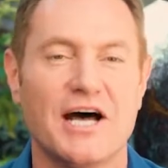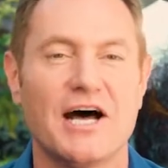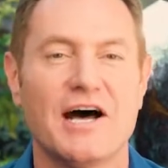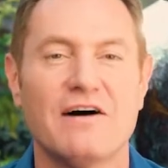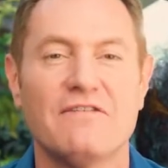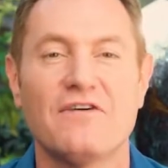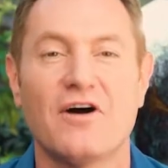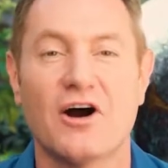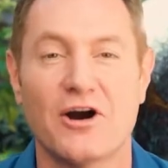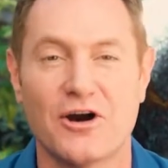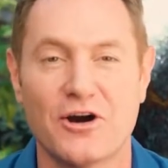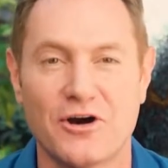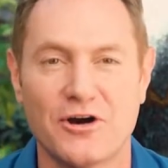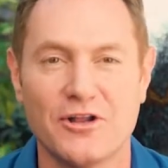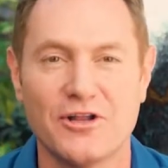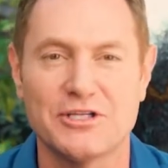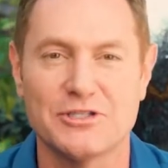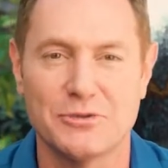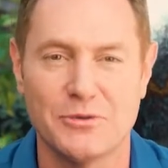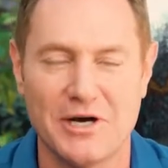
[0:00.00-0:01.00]
of our
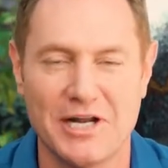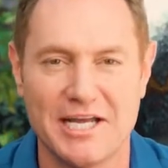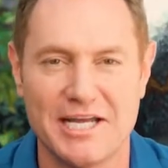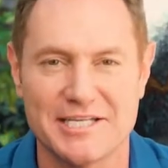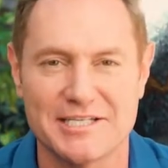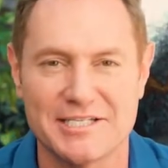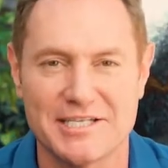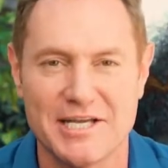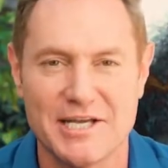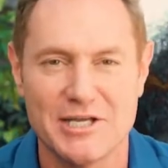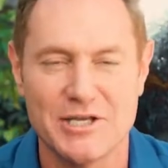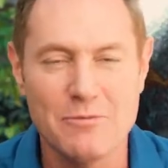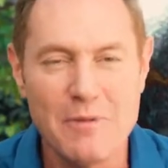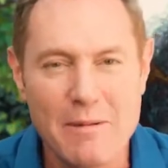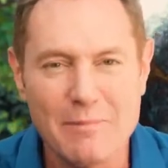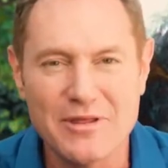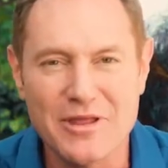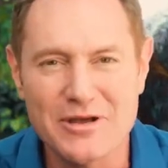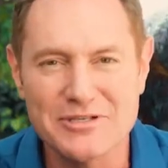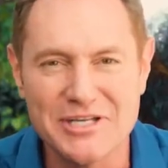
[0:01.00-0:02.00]
early 20s. You
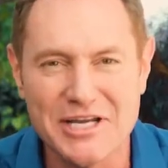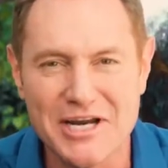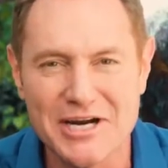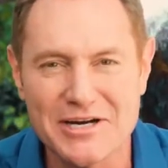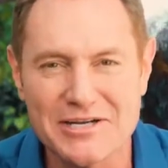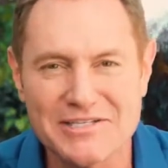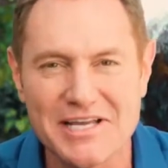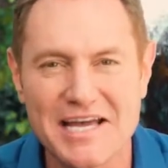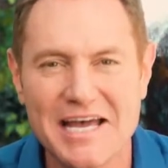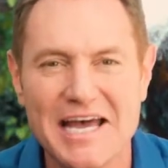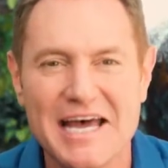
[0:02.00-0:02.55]
remember those years?